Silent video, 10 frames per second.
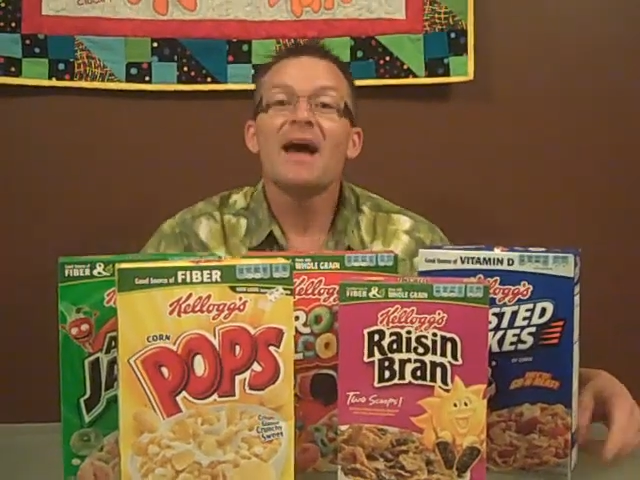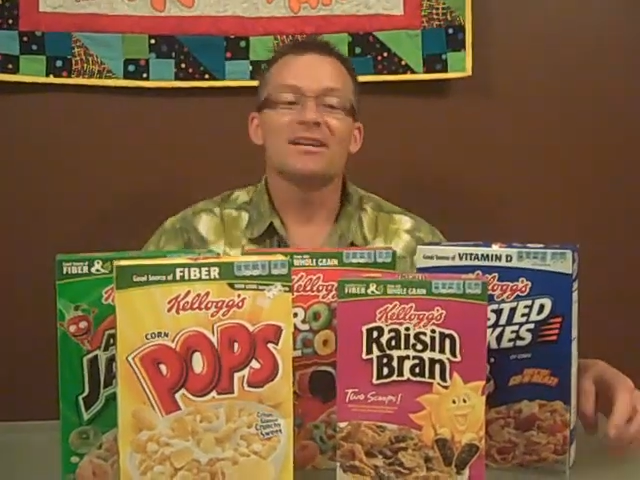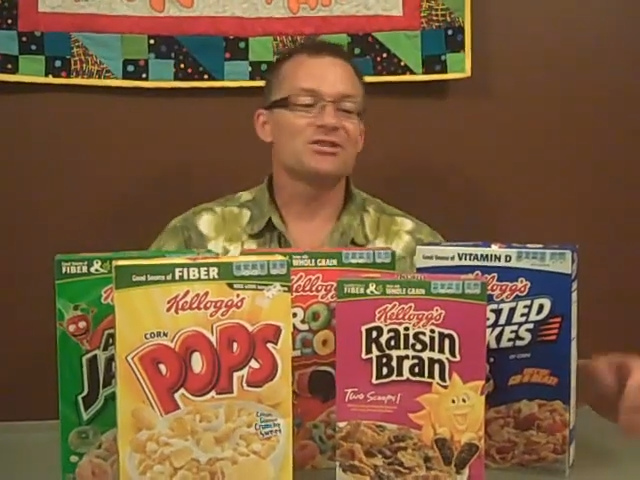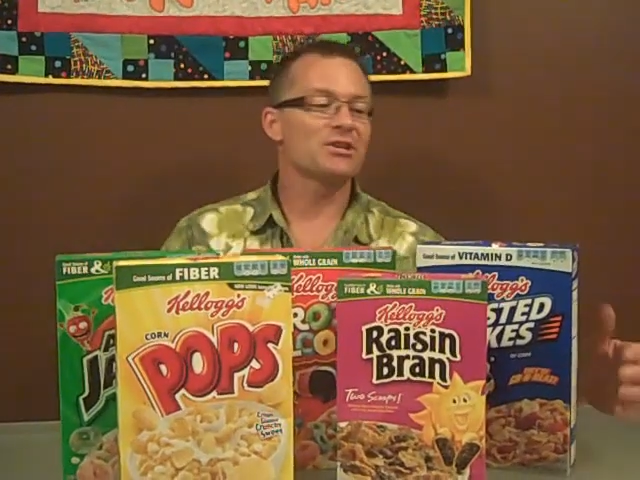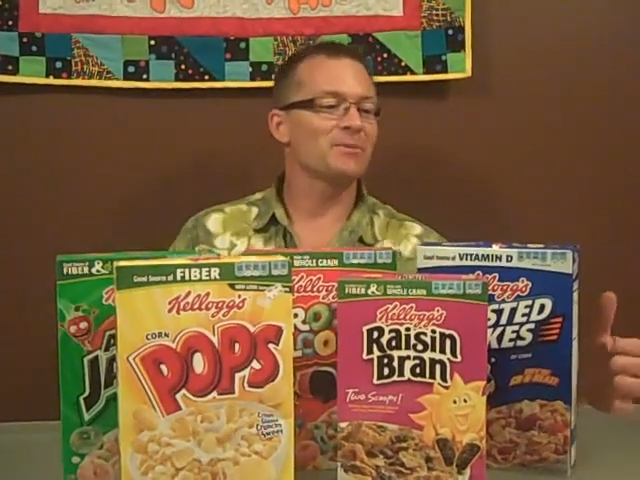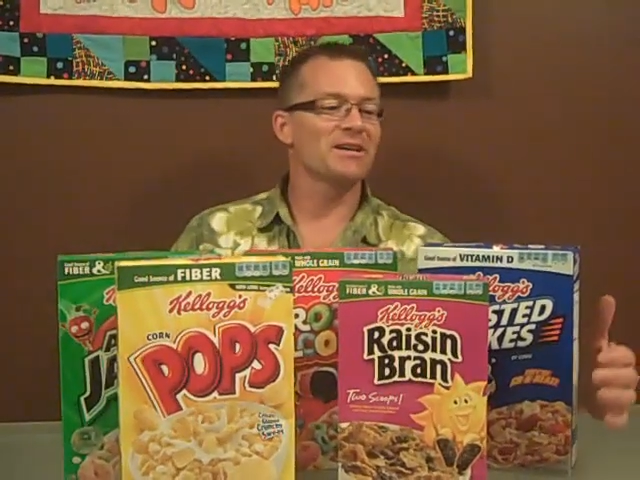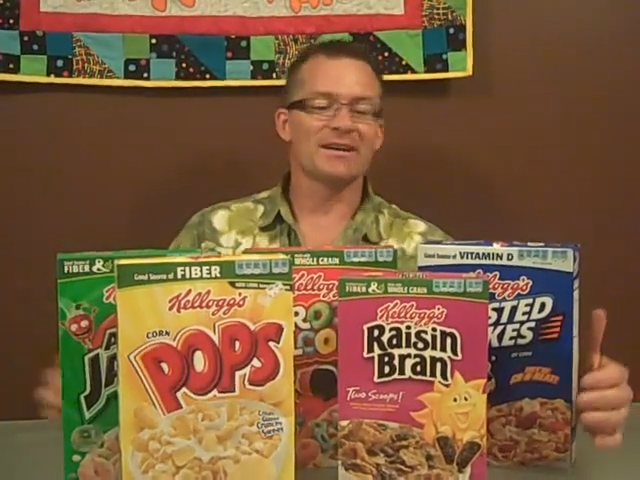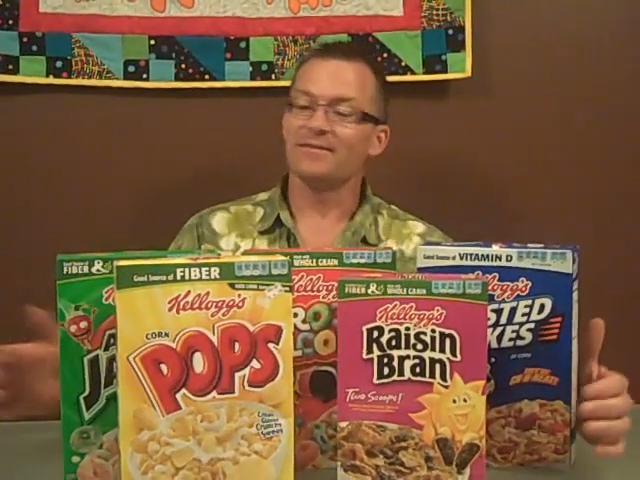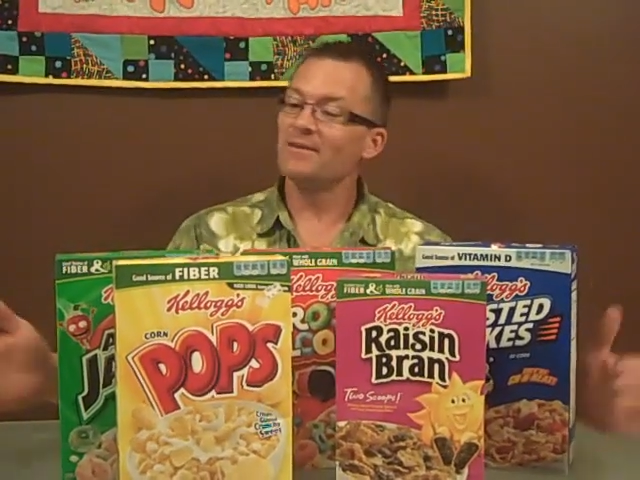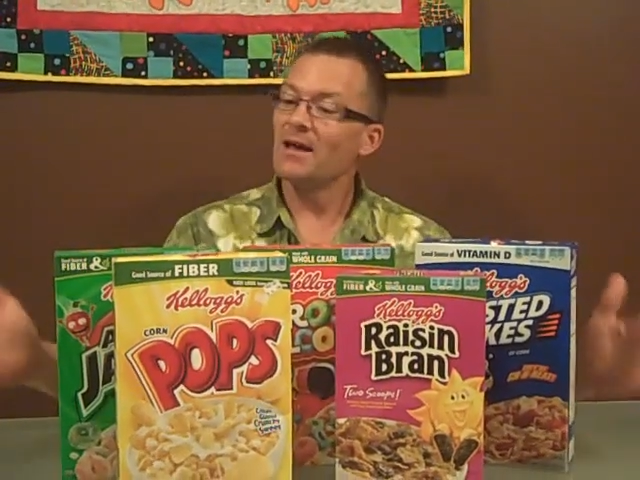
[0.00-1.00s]
Hi, it's Jim
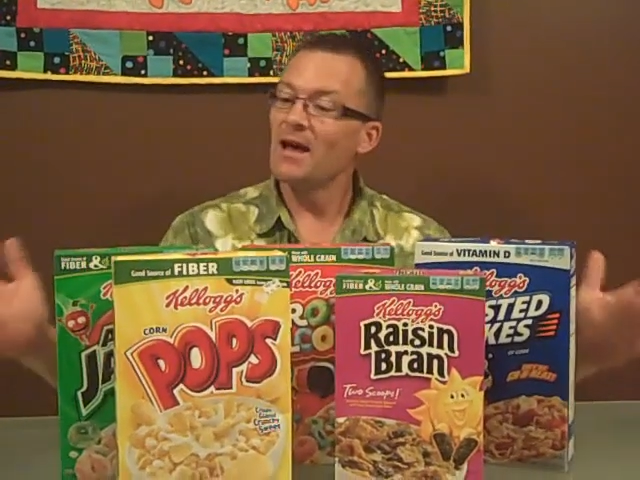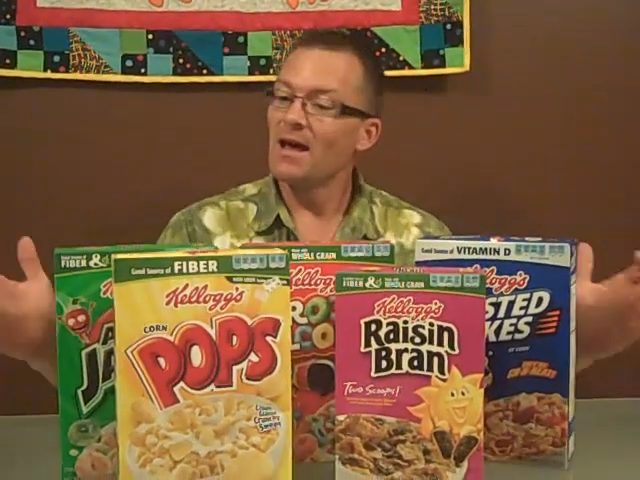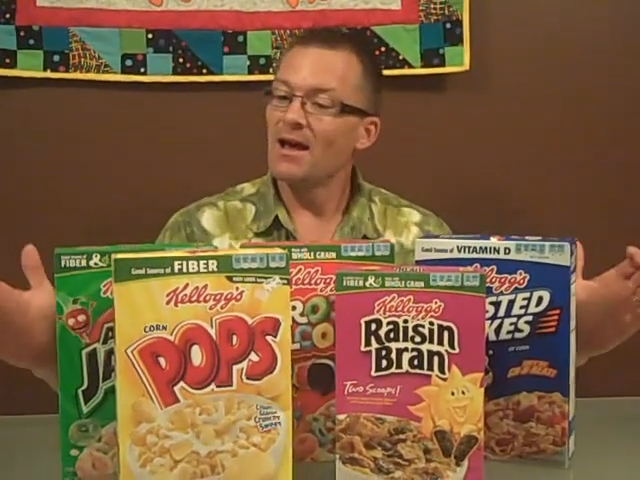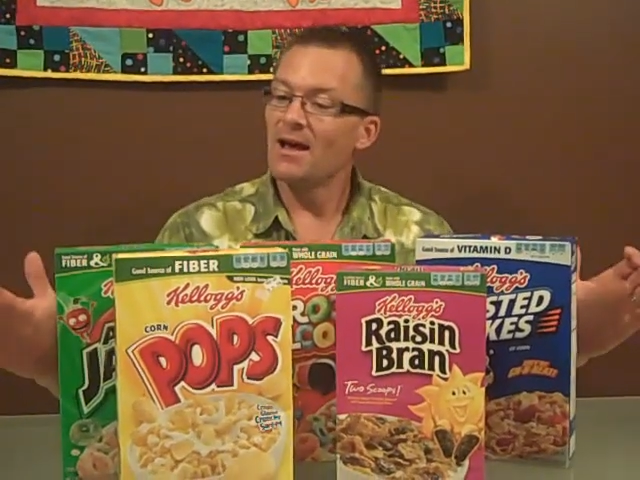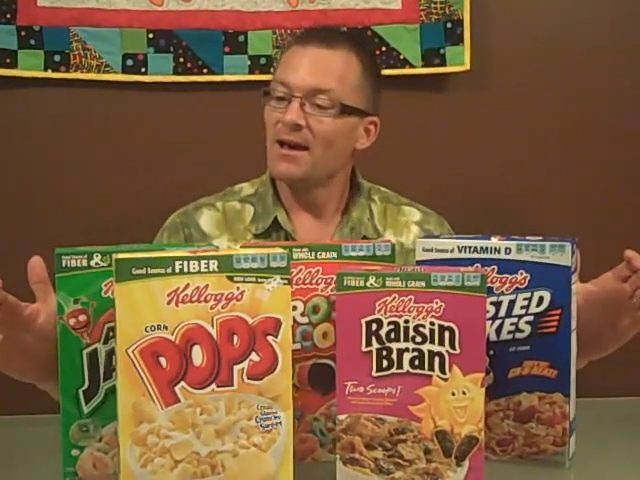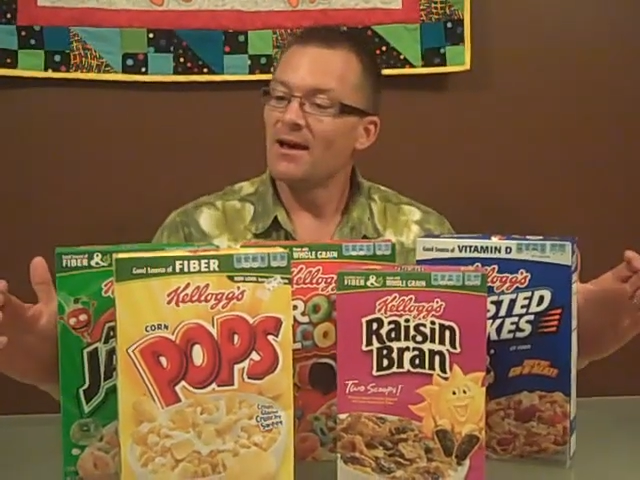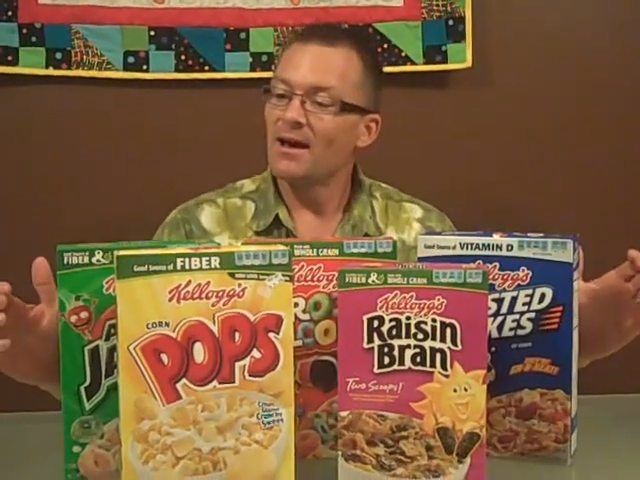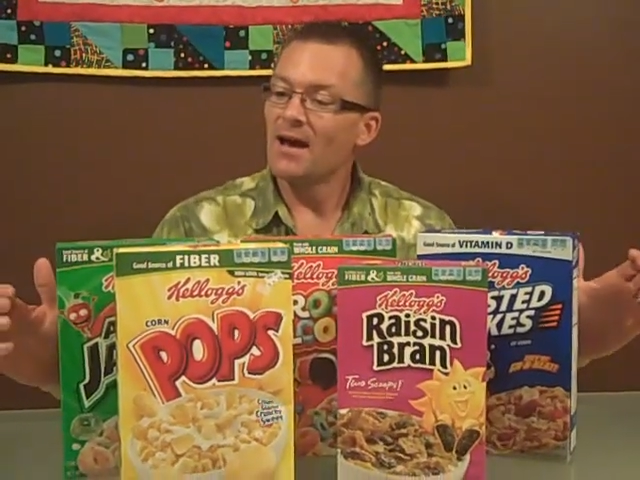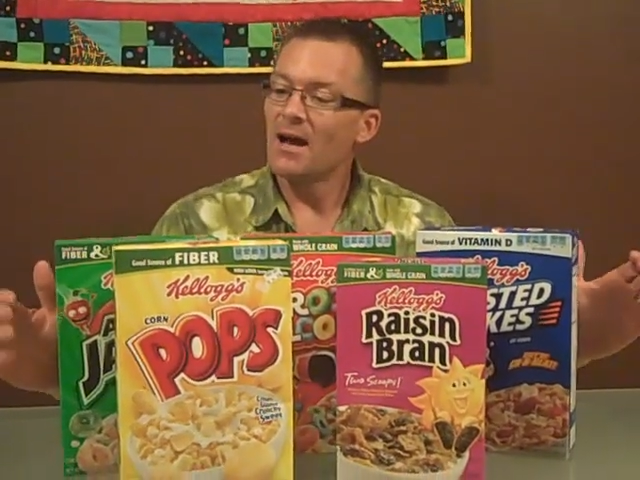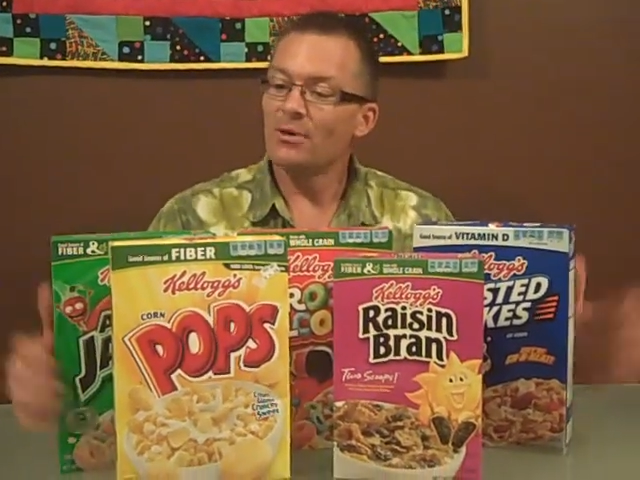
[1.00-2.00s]
again.
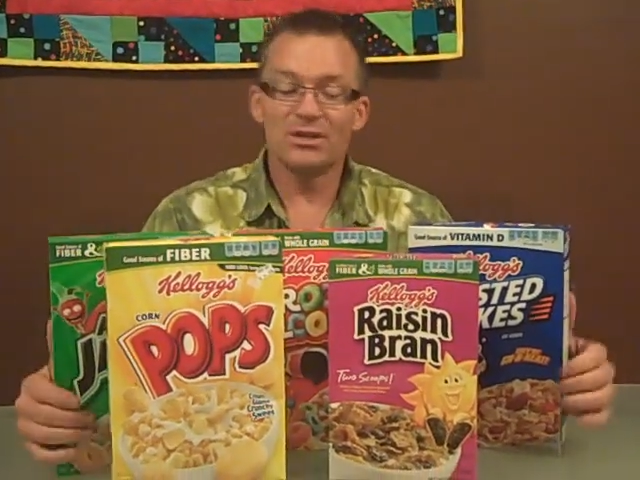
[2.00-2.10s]
I